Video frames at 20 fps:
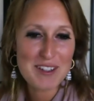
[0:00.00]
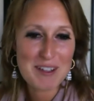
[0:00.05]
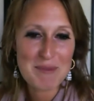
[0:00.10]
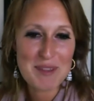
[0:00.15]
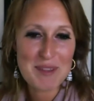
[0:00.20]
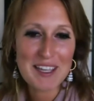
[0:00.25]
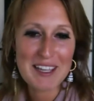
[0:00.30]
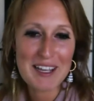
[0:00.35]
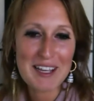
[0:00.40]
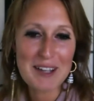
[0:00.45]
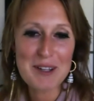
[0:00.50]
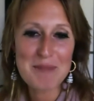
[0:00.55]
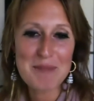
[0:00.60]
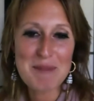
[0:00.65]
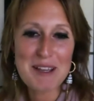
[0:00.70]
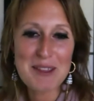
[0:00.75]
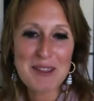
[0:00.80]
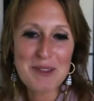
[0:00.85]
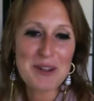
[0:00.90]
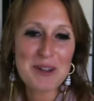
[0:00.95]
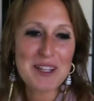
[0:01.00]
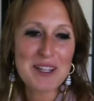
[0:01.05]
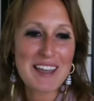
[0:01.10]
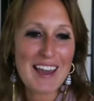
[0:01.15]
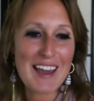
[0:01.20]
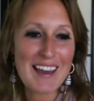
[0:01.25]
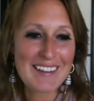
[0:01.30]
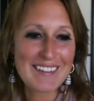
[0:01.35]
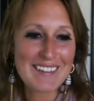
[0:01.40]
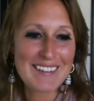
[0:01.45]
I'm thinking I could make
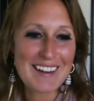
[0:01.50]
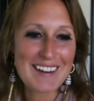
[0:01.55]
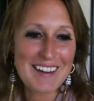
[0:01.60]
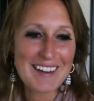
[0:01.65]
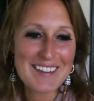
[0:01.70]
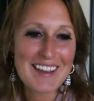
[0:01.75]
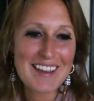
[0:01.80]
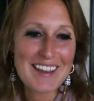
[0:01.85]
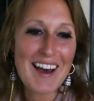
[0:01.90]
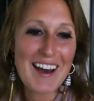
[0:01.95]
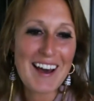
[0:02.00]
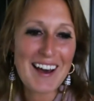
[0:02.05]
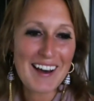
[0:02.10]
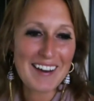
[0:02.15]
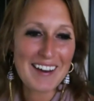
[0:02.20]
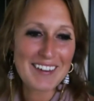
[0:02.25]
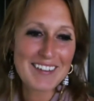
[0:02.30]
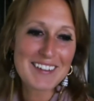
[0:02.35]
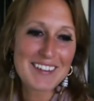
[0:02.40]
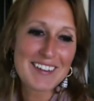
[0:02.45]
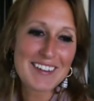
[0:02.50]
30K in 10 days. Ha ha ha.